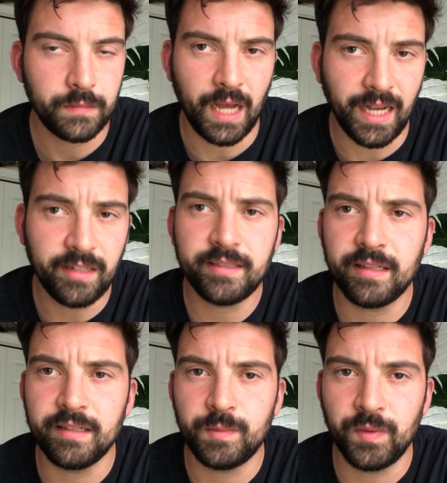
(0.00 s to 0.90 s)
I can see
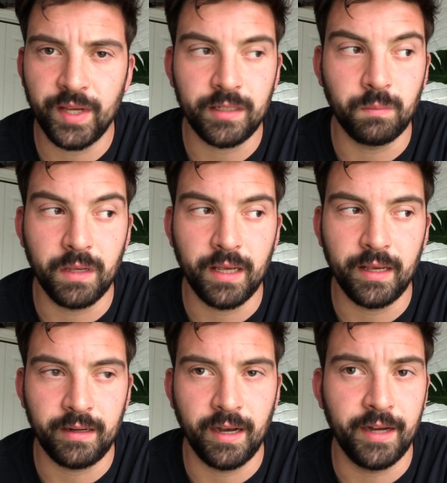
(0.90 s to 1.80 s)
these things
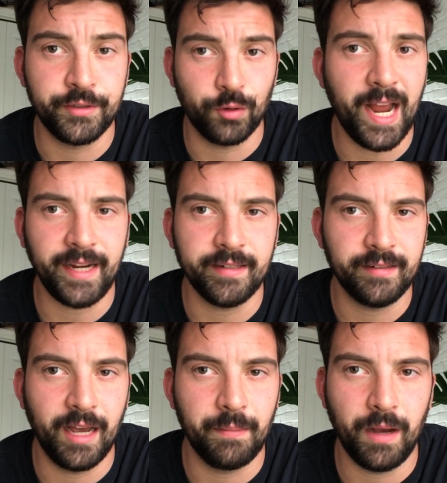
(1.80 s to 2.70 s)
being dragon
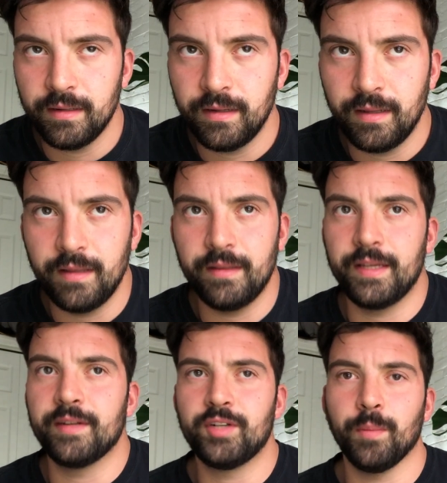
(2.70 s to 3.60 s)
type. The
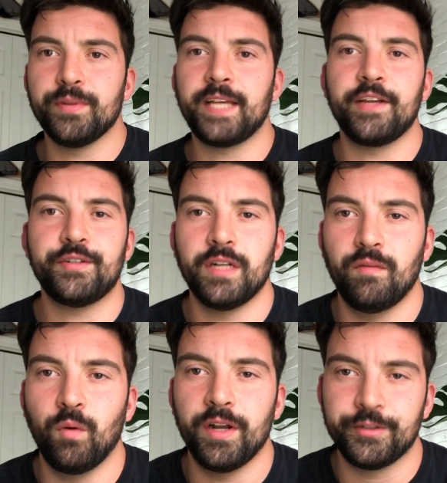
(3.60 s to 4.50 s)
interpretation
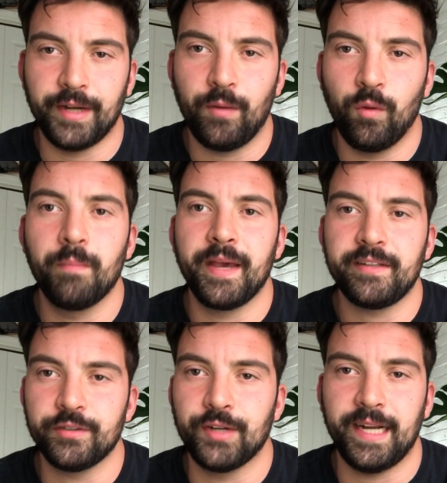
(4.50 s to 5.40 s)
of what
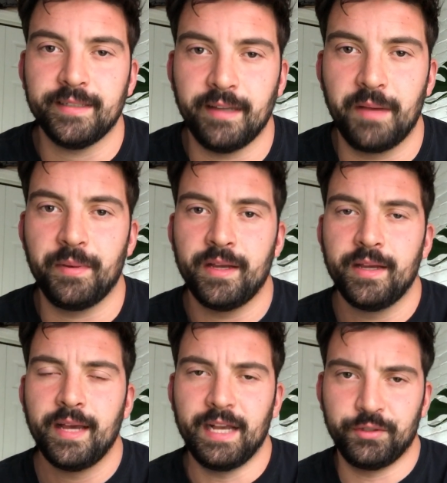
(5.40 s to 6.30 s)
makes a dragon type
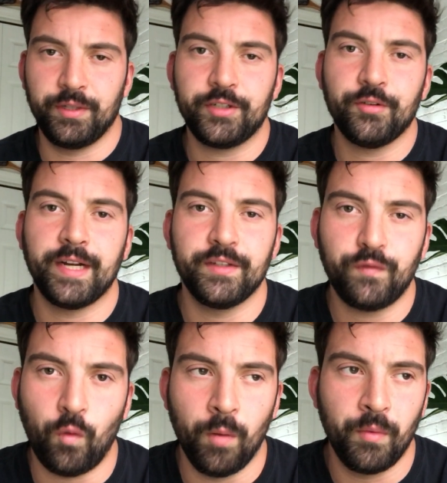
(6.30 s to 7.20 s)
has really
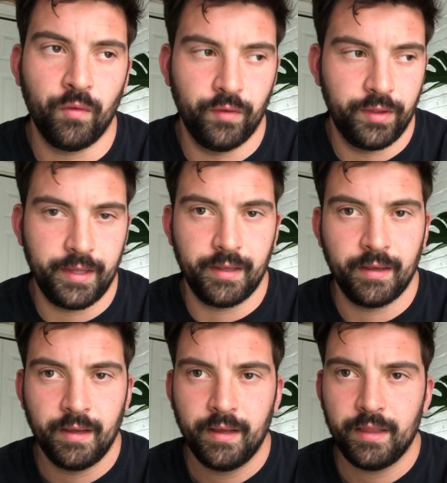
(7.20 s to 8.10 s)
transformed over the
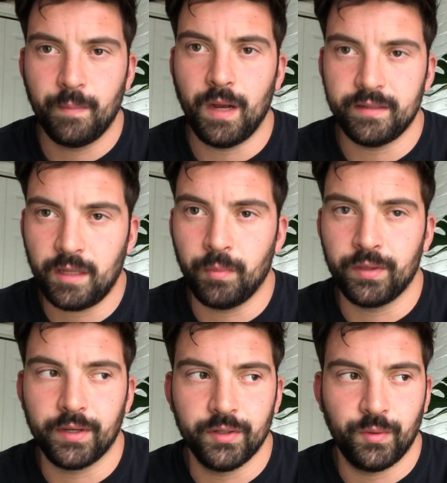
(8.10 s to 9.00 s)
past couple of
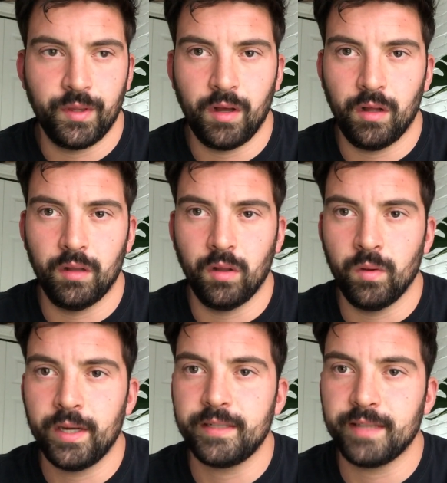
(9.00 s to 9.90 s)
years with
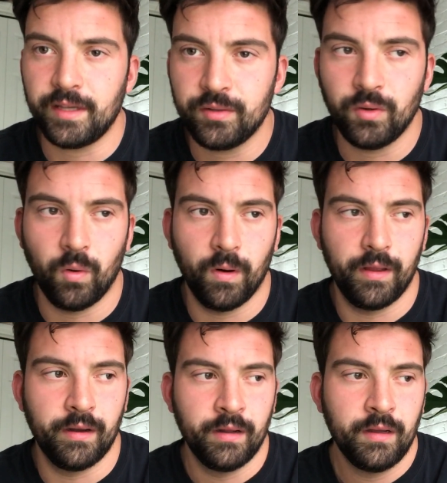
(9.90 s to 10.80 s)
Alolan Exeggutor
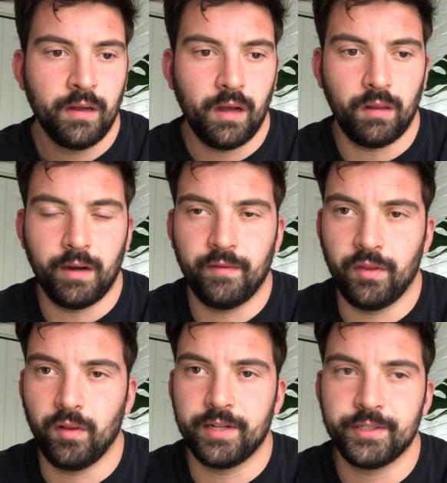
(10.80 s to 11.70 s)
and a lot of other
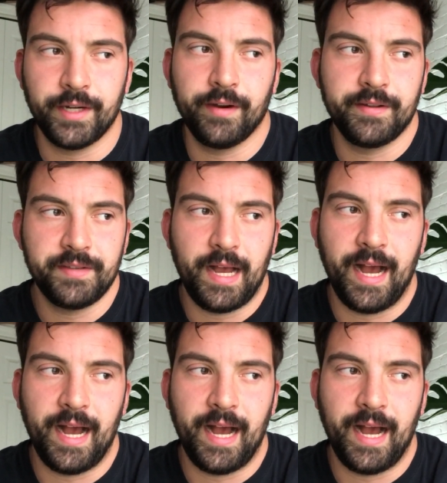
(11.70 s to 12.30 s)
legendaries.